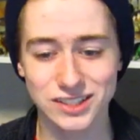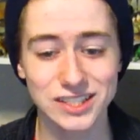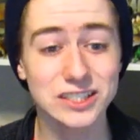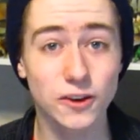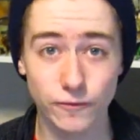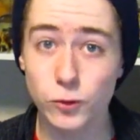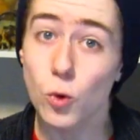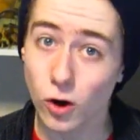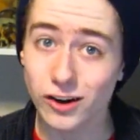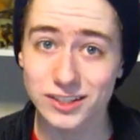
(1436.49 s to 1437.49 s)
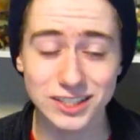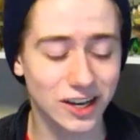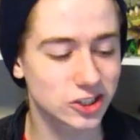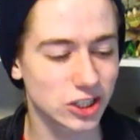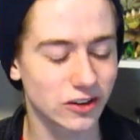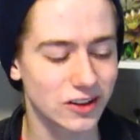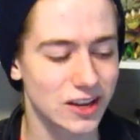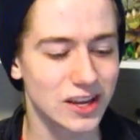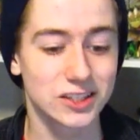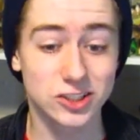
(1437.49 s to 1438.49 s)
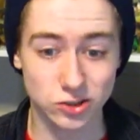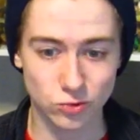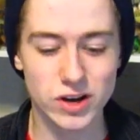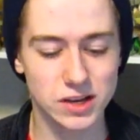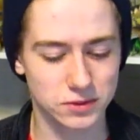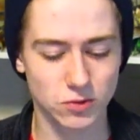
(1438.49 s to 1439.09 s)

Season 4 discussion streams